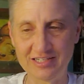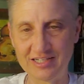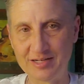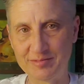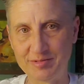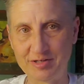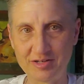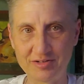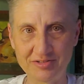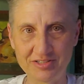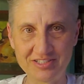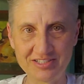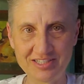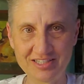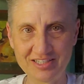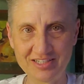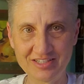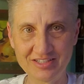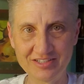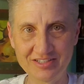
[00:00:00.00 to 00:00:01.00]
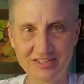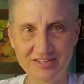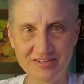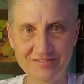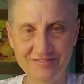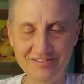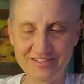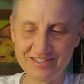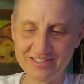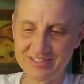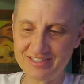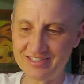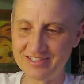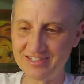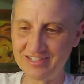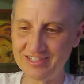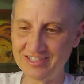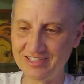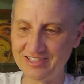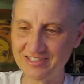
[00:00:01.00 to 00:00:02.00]
I'm always a little nervous and a
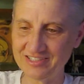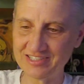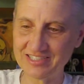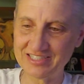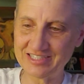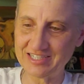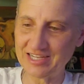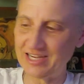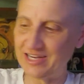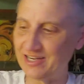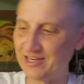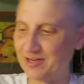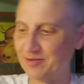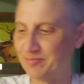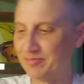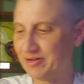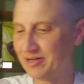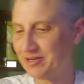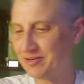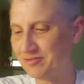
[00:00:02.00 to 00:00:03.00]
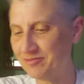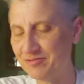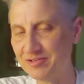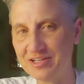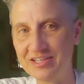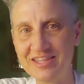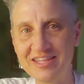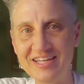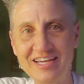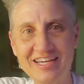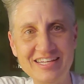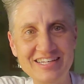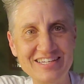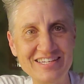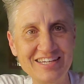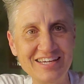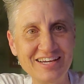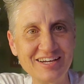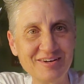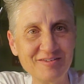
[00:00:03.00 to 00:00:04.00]
little excited about what that
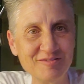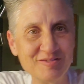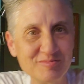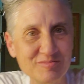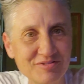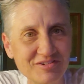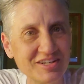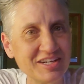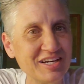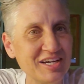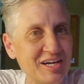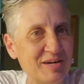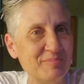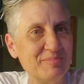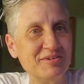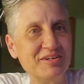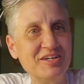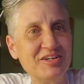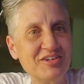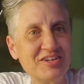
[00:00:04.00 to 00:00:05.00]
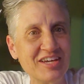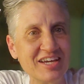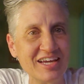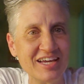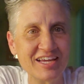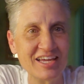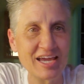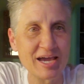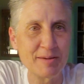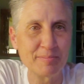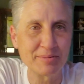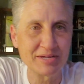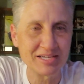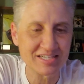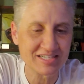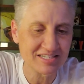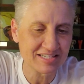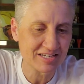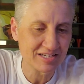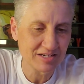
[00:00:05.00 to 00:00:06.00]
deck will bring up. Okay,
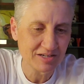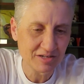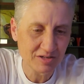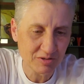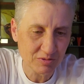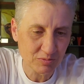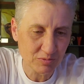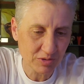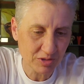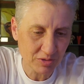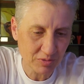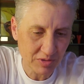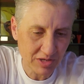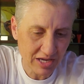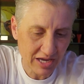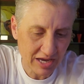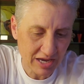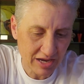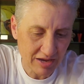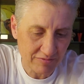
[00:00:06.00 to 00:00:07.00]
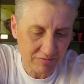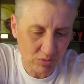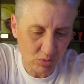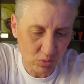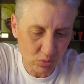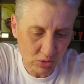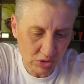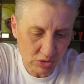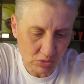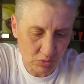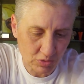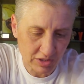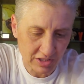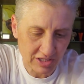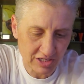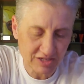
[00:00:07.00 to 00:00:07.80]
Cappies, what do we have? Woo!